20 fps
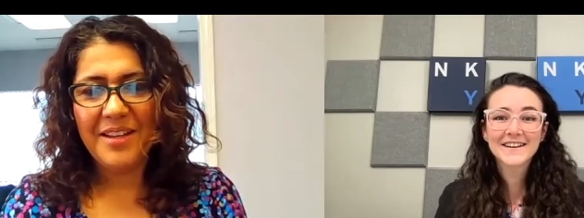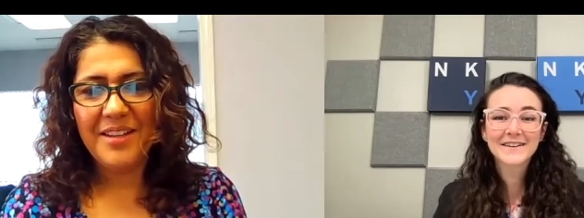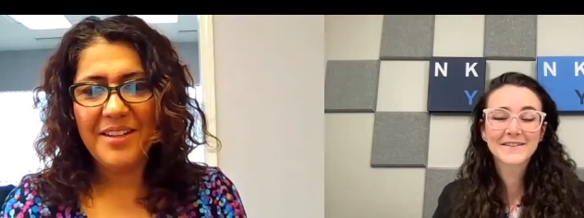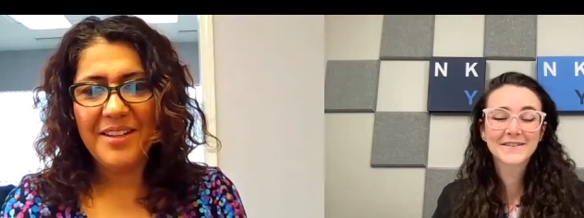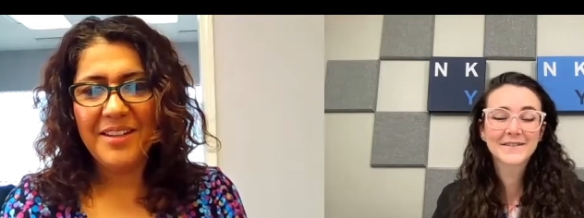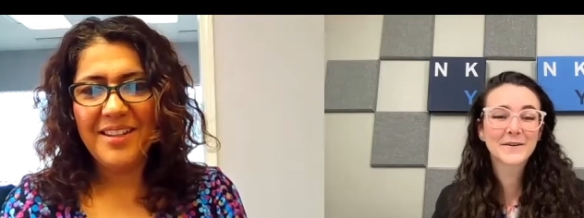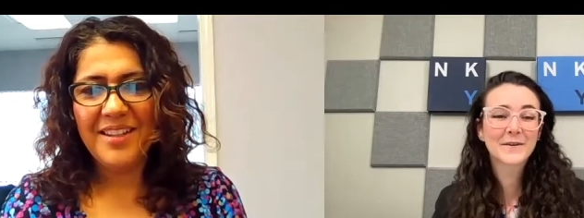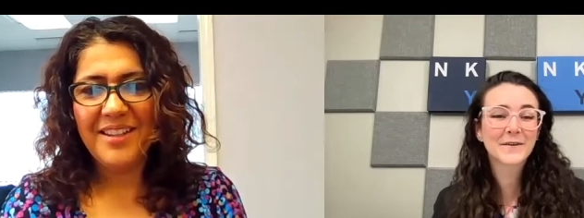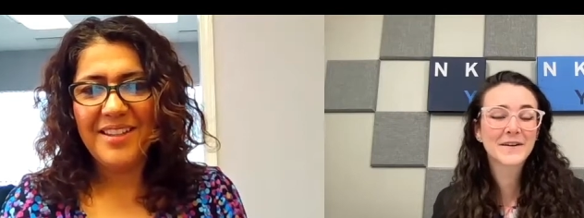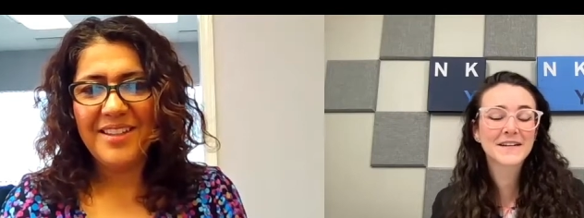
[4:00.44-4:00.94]

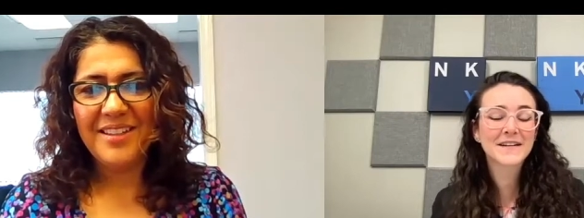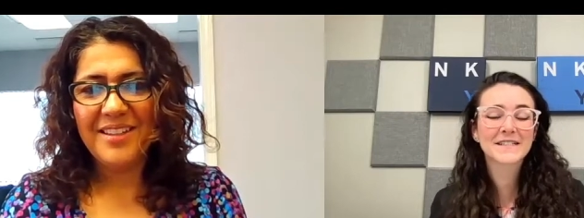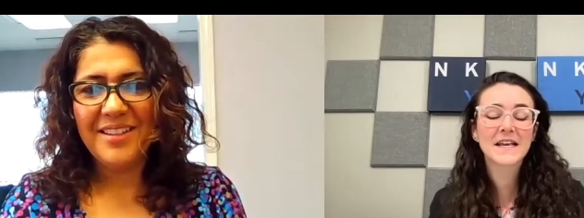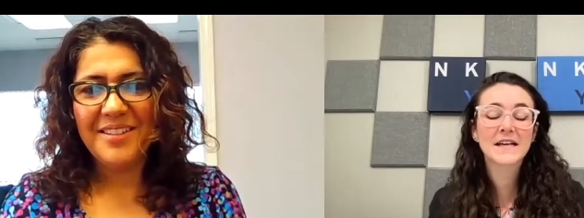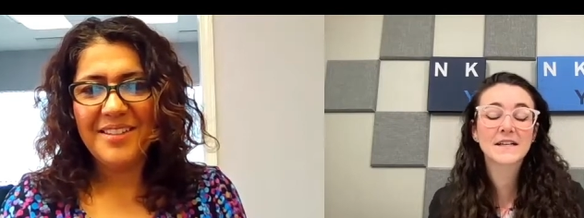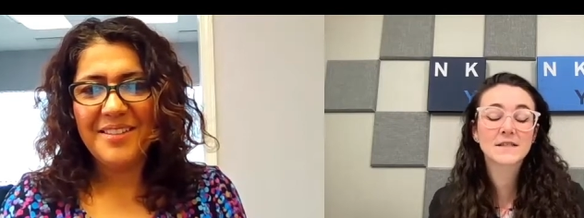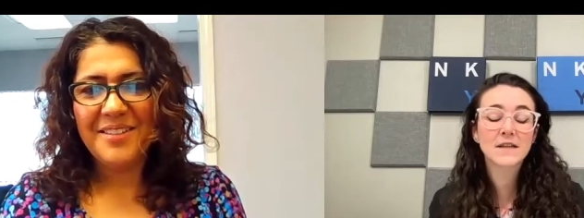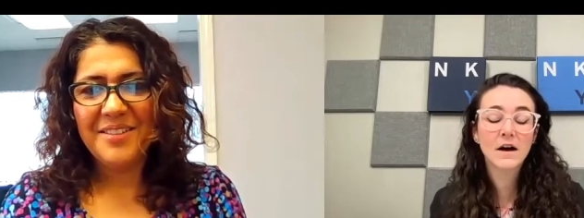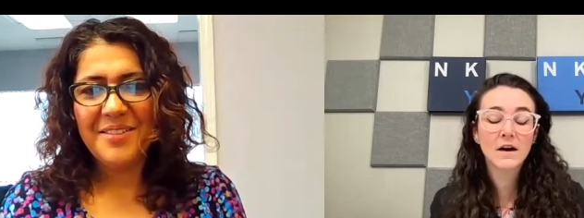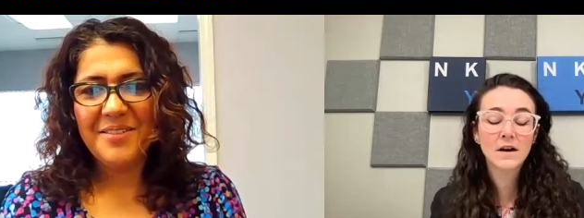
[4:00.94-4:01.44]
Speaker 1: of course.
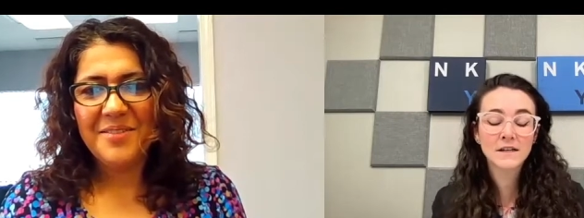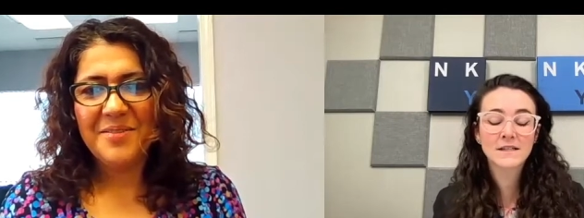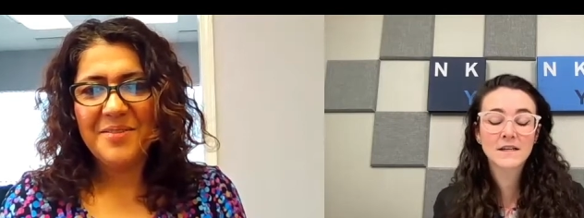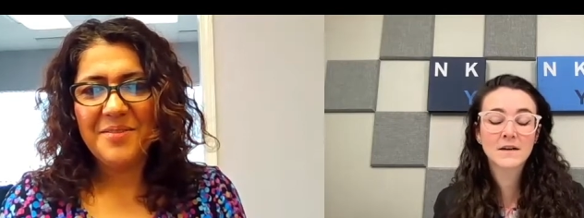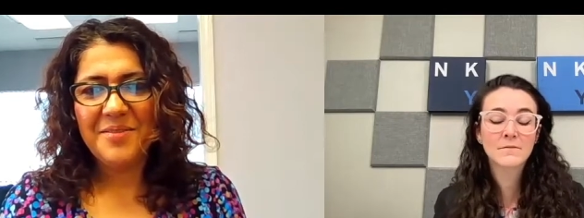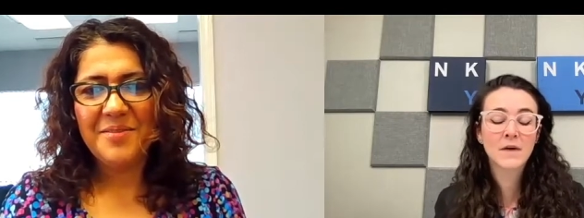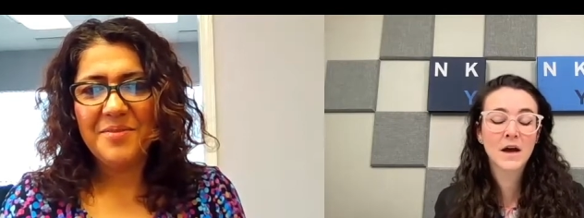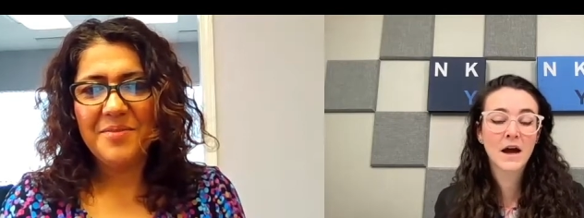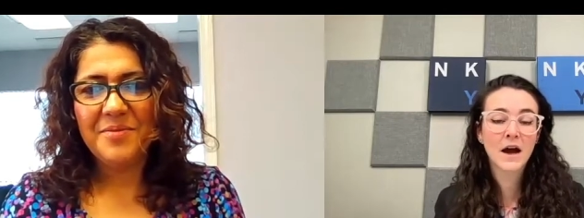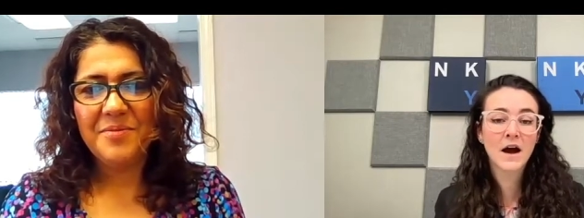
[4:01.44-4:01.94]
It's
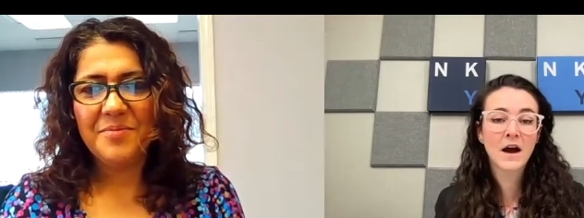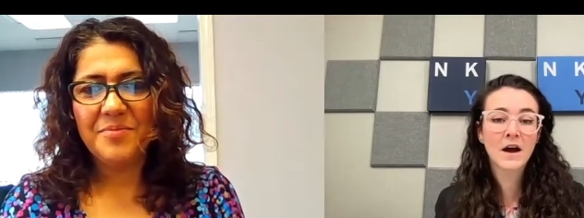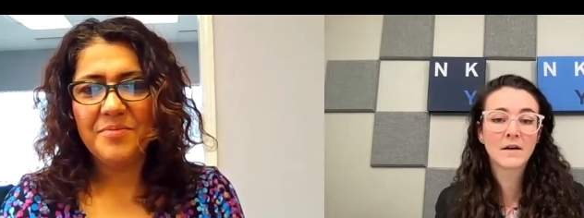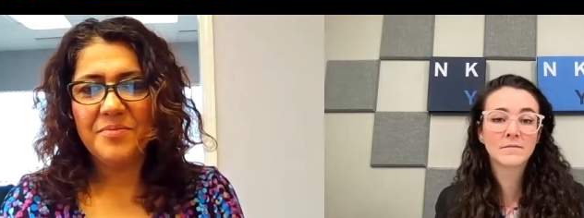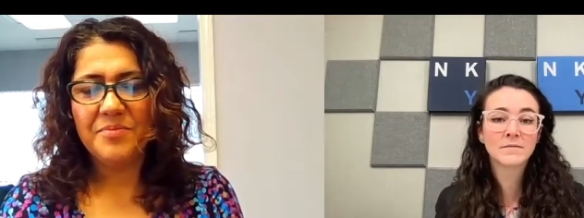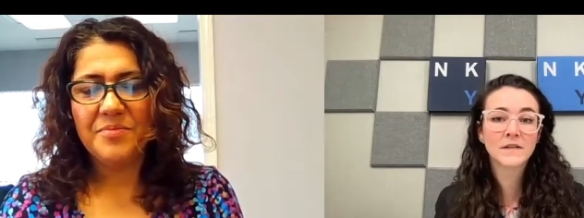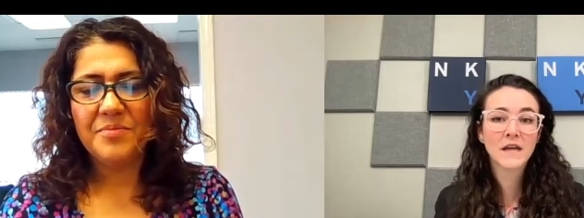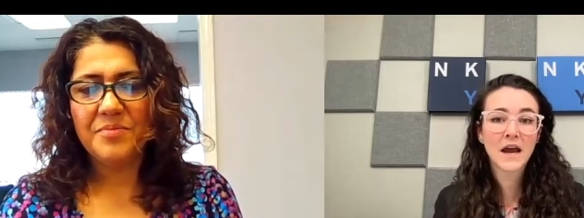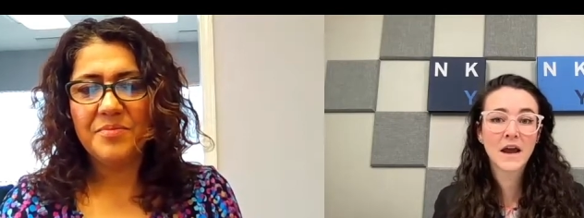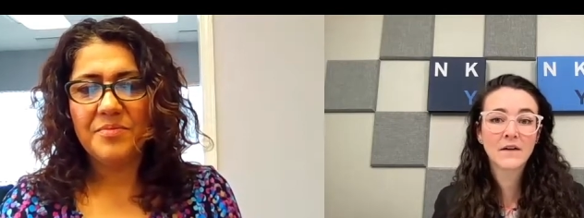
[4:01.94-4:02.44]
awesome
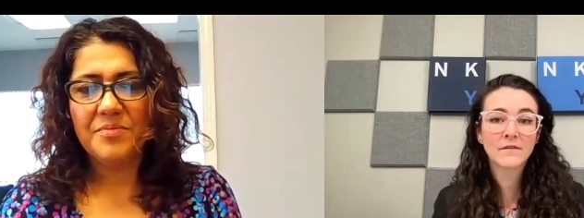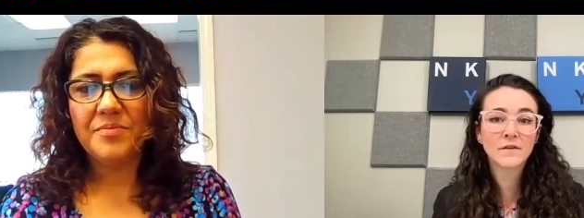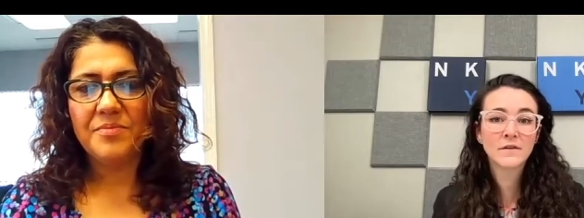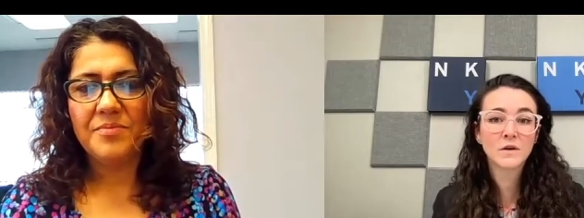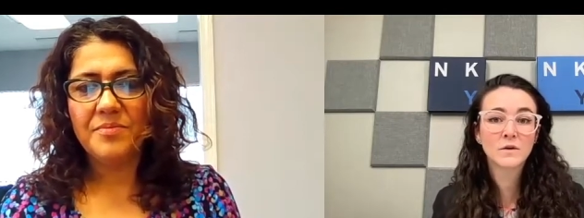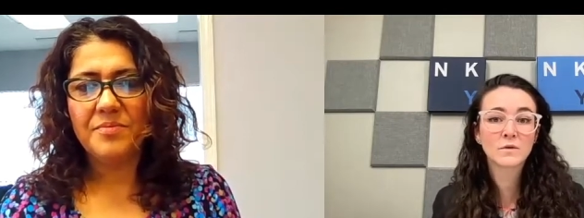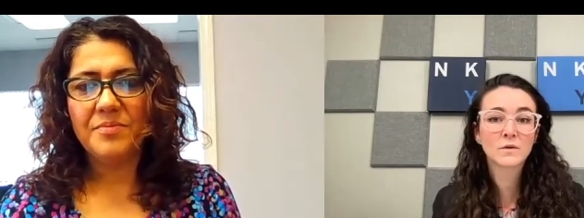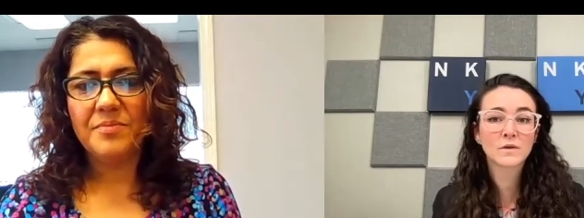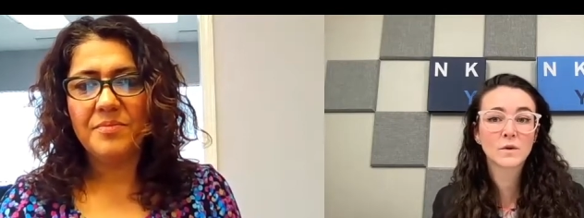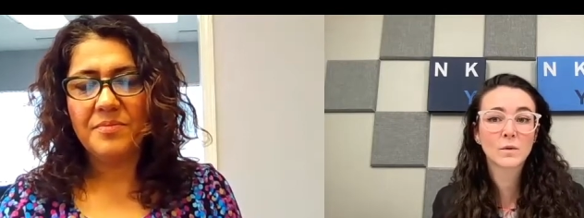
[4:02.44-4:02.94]
um, to have
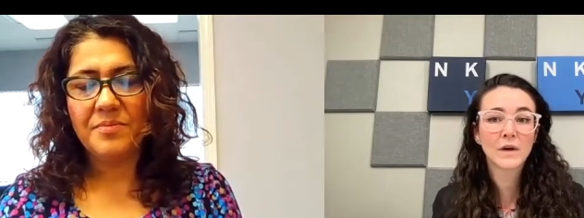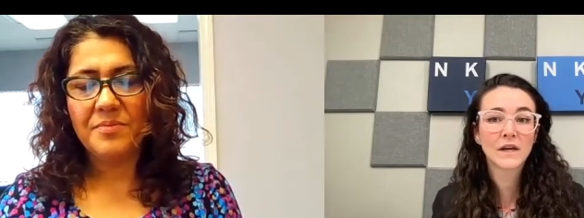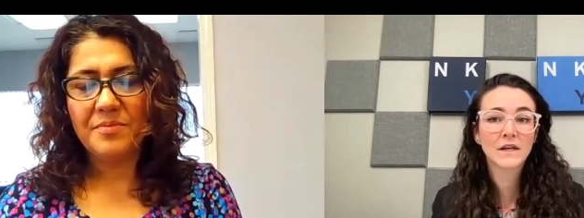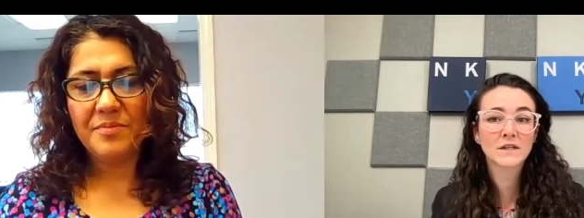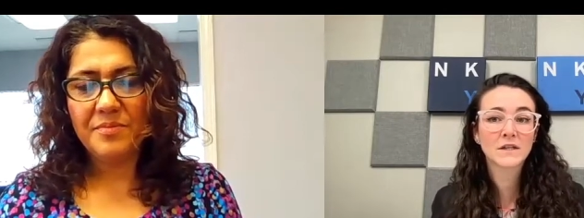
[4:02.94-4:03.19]
you so we can